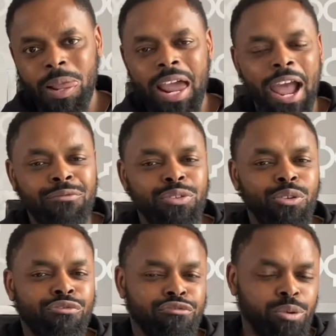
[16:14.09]
Having the
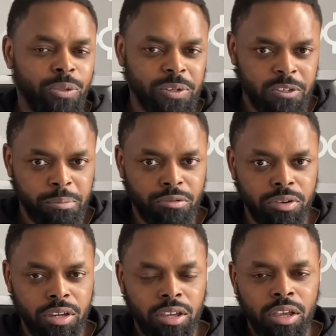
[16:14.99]
fruit of the
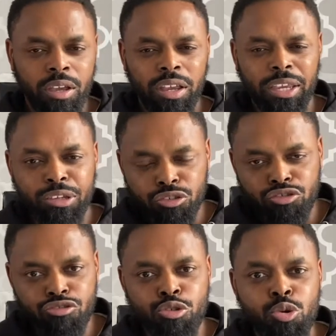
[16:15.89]
Spirit is
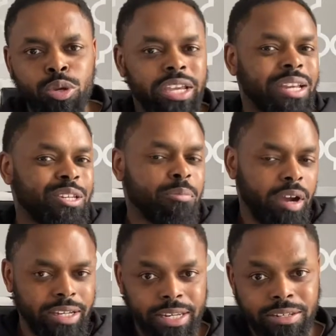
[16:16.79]
true kingdom
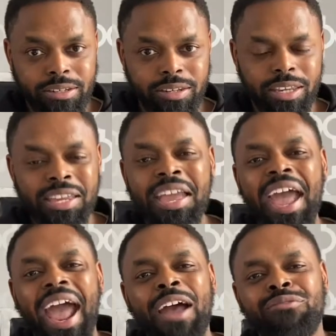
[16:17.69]
identity.
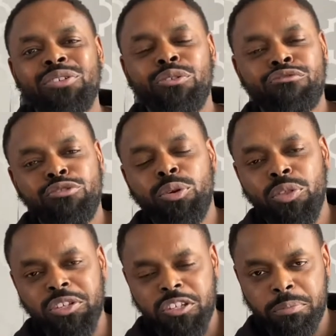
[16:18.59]
Having the fruit of the
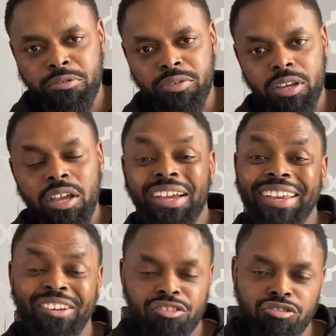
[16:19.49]
Spirit
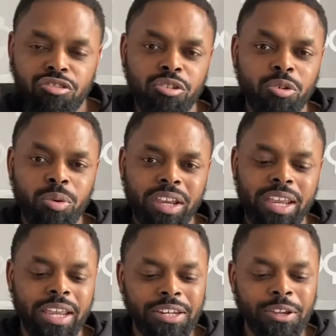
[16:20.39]
is true
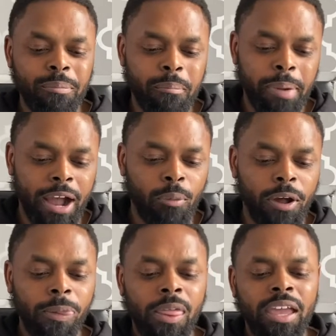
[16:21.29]
kingdom power.